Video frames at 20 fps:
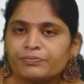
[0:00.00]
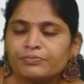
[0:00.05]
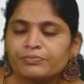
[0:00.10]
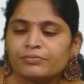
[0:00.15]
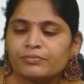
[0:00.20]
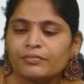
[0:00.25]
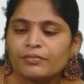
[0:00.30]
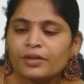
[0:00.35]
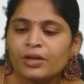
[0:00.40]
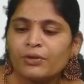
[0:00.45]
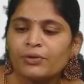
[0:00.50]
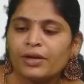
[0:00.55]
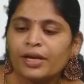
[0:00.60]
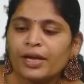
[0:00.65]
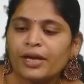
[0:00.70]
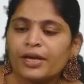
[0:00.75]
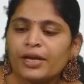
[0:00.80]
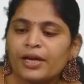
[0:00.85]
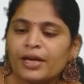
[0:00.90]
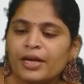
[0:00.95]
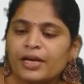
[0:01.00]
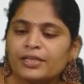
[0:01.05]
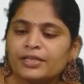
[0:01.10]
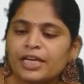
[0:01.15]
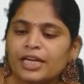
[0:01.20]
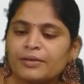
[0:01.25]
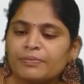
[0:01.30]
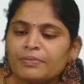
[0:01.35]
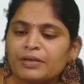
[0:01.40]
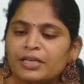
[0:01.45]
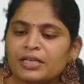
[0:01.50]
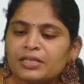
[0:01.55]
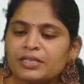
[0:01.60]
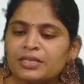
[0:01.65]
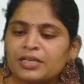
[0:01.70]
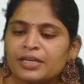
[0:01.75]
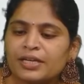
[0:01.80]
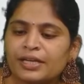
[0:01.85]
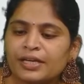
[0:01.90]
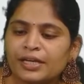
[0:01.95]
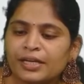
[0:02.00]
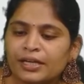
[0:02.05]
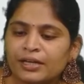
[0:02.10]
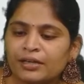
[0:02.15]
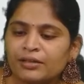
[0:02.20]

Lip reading: Okay. That means here,